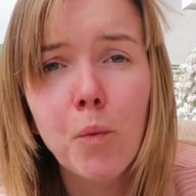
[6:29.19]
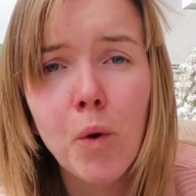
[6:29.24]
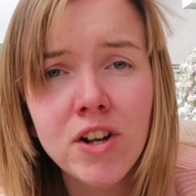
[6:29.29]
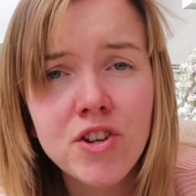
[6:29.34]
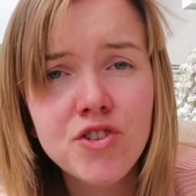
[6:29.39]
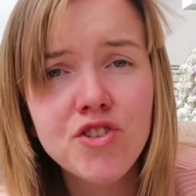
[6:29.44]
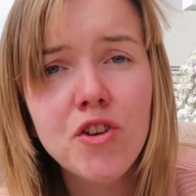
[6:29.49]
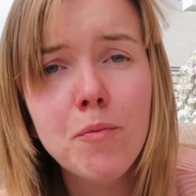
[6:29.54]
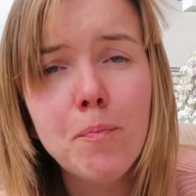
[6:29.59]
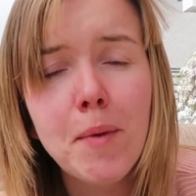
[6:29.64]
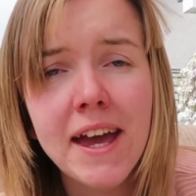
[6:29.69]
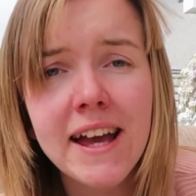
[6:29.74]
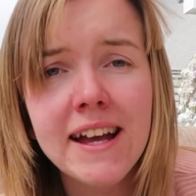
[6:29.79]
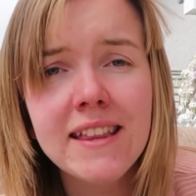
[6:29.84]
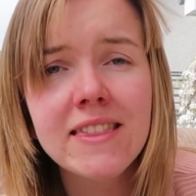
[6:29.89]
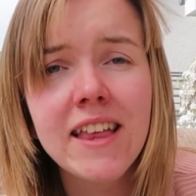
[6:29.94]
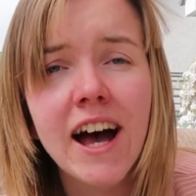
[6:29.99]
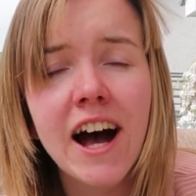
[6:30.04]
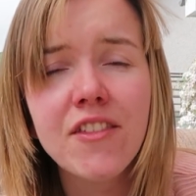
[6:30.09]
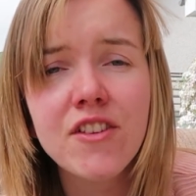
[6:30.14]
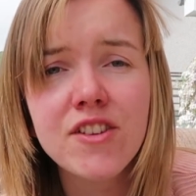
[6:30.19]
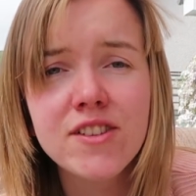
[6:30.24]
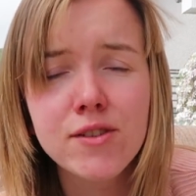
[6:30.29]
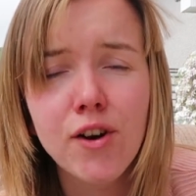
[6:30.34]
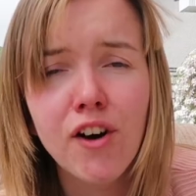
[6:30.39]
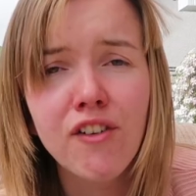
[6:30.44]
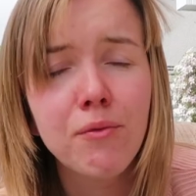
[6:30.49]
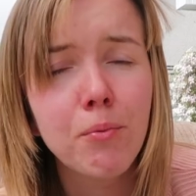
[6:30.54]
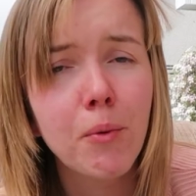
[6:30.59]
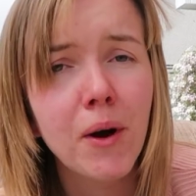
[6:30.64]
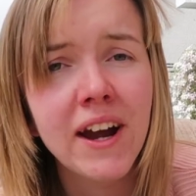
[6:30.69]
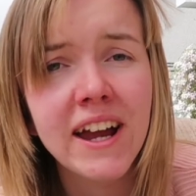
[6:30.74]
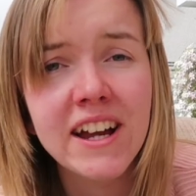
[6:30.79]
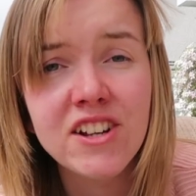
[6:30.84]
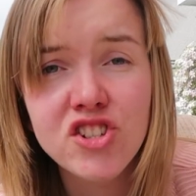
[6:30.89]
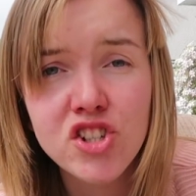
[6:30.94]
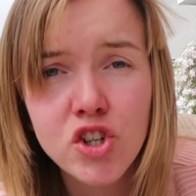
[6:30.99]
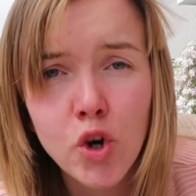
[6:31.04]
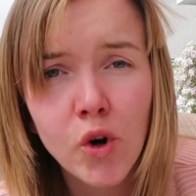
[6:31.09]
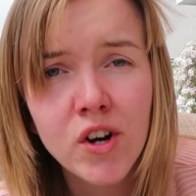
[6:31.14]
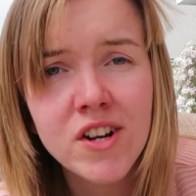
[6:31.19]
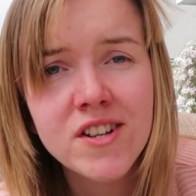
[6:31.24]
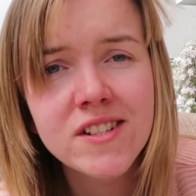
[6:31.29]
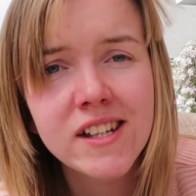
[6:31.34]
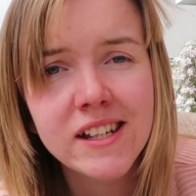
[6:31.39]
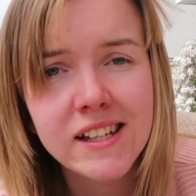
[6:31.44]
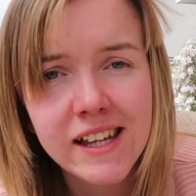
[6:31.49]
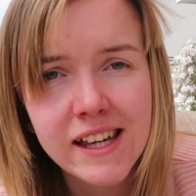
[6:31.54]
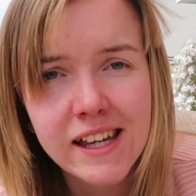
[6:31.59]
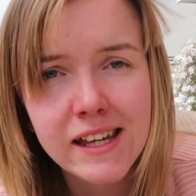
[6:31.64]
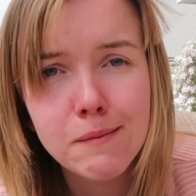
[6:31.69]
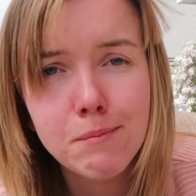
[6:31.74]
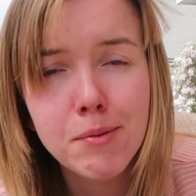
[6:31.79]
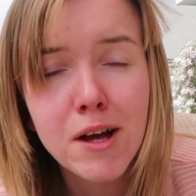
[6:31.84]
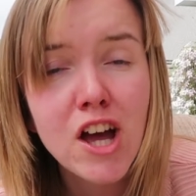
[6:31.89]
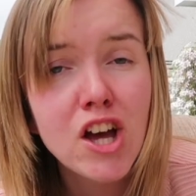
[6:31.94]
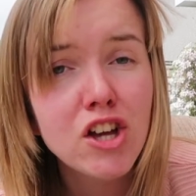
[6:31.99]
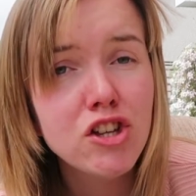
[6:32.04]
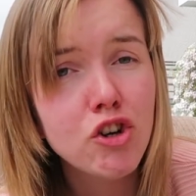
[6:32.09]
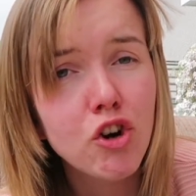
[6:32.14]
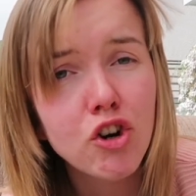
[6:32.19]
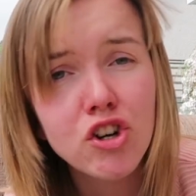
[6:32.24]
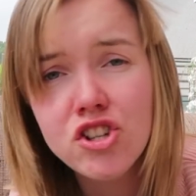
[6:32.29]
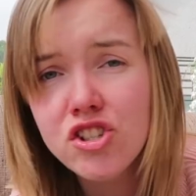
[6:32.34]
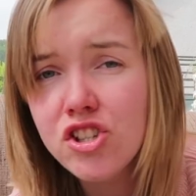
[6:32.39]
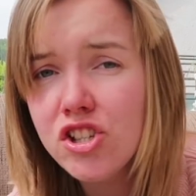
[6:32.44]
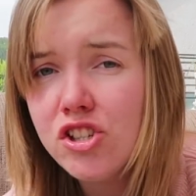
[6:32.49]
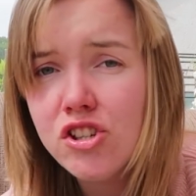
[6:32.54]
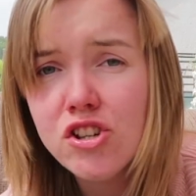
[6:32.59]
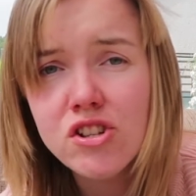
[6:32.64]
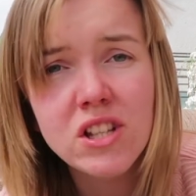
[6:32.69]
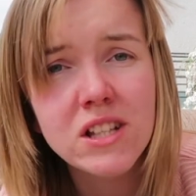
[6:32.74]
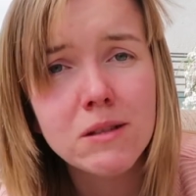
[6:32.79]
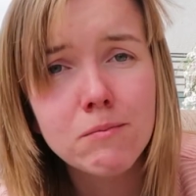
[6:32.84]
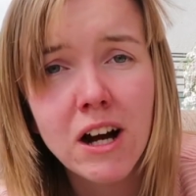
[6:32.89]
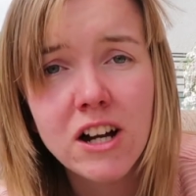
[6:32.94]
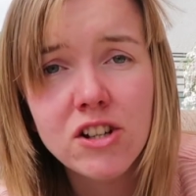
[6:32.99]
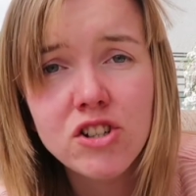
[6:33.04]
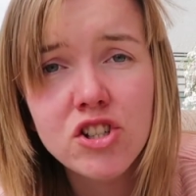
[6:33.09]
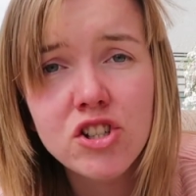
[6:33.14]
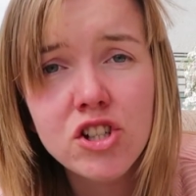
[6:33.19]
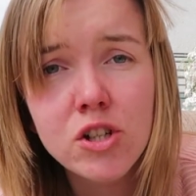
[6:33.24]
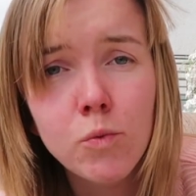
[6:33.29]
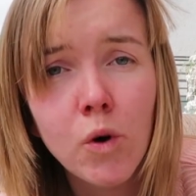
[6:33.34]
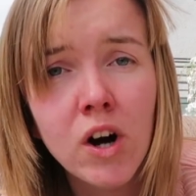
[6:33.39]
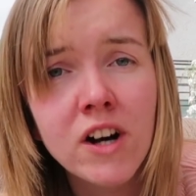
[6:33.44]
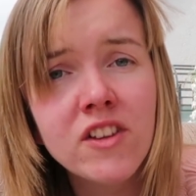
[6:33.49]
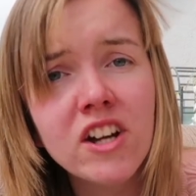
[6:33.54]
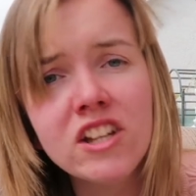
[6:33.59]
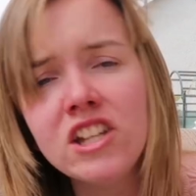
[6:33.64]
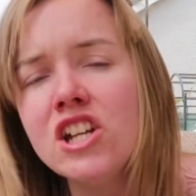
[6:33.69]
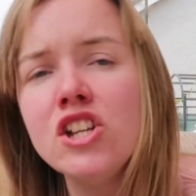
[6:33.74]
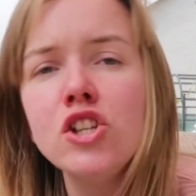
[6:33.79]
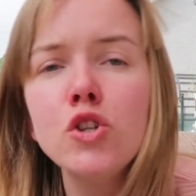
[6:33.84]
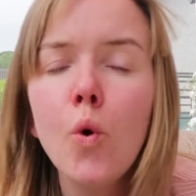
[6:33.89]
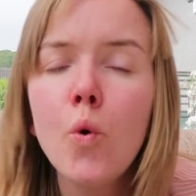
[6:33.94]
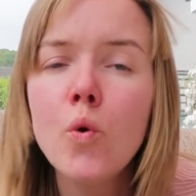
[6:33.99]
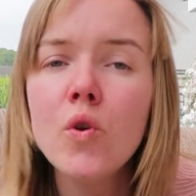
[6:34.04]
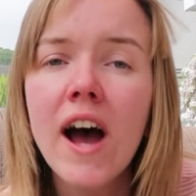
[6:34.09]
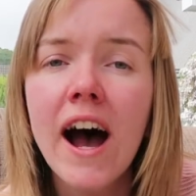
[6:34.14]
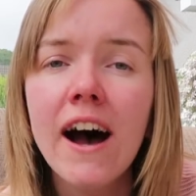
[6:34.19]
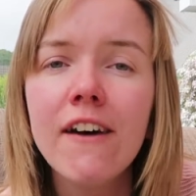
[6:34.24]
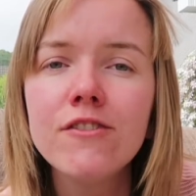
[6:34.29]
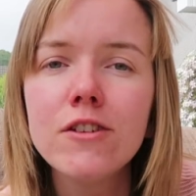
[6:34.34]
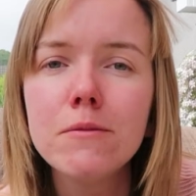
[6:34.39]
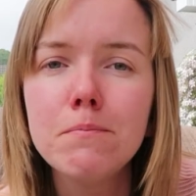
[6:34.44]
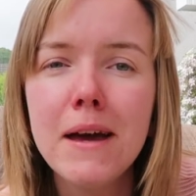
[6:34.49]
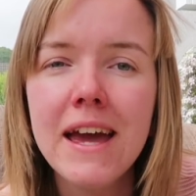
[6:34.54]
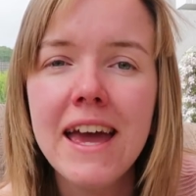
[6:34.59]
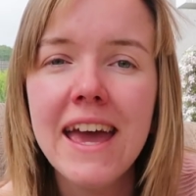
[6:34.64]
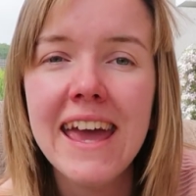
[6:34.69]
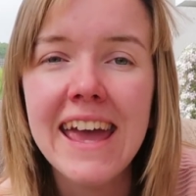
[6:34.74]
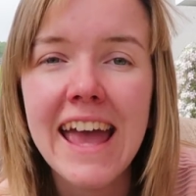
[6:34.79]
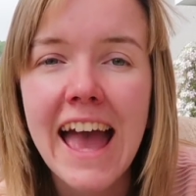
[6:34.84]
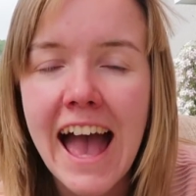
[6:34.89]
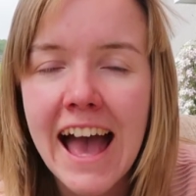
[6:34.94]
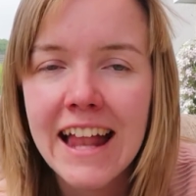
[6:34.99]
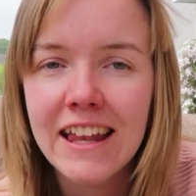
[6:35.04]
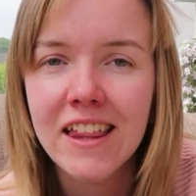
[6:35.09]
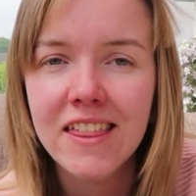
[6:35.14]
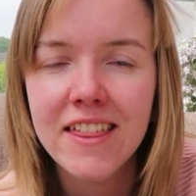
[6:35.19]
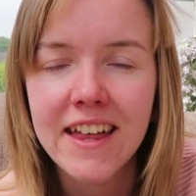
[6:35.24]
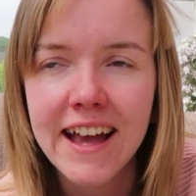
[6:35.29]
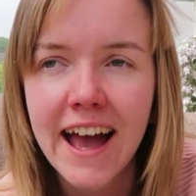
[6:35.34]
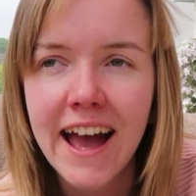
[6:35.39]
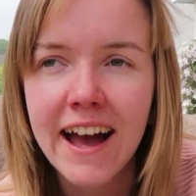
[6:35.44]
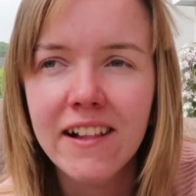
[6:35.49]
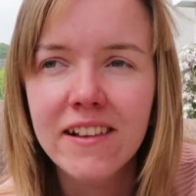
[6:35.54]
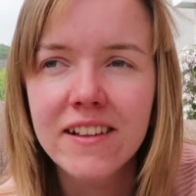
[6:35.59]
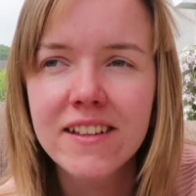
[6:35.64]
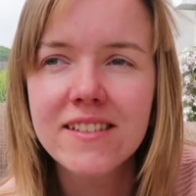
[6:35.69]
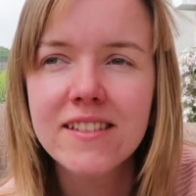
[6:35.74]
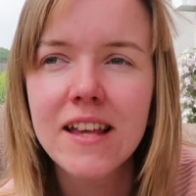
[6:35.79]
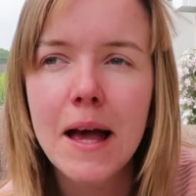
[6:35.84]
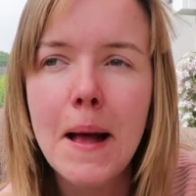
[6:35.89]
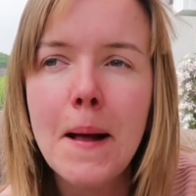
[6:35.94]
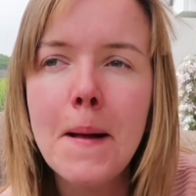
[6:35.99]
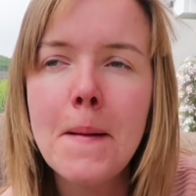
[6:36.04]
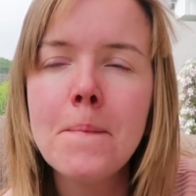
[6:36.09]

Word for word: Once you've paid that, the software is yours to keep, yours to use as much as you want and you don't have to pay anything else.